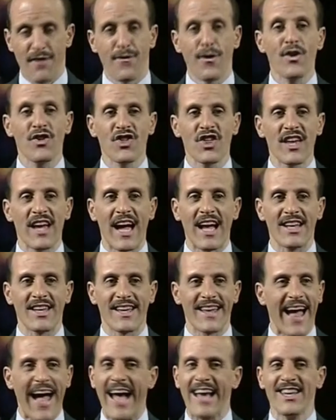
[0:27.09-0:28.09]
First thing I
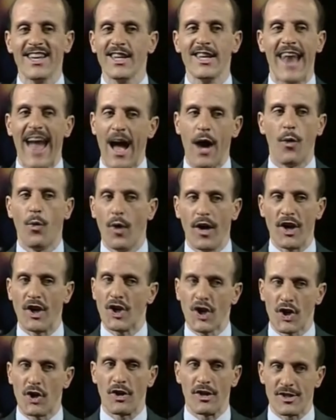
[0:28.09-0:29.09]
did not
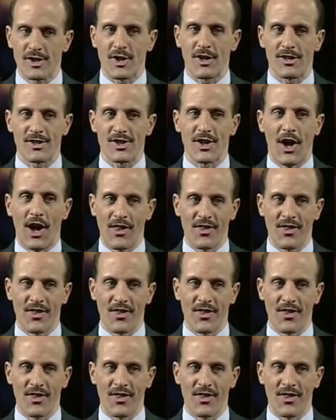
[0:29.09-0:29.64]
want to go to church